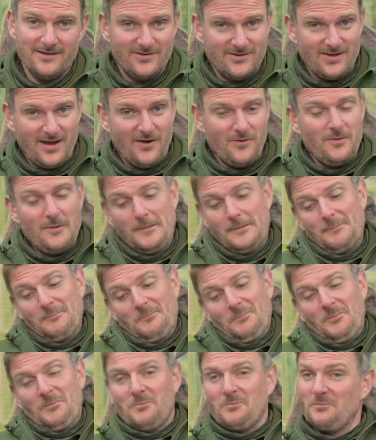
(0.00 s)
So
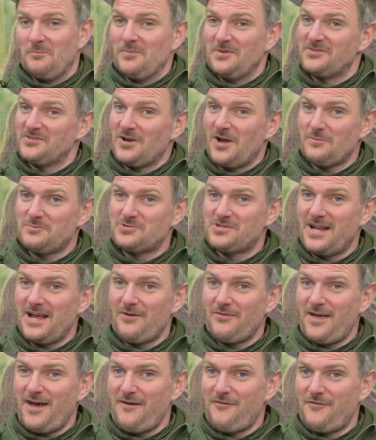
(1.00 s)
it's an option
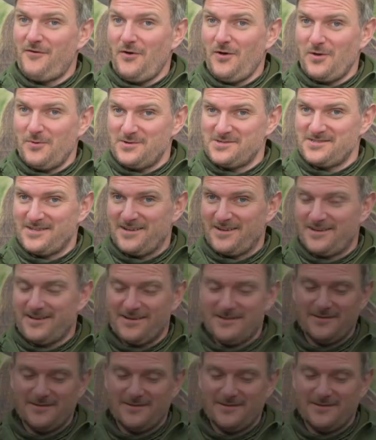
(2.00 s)
out there for you, isn't it?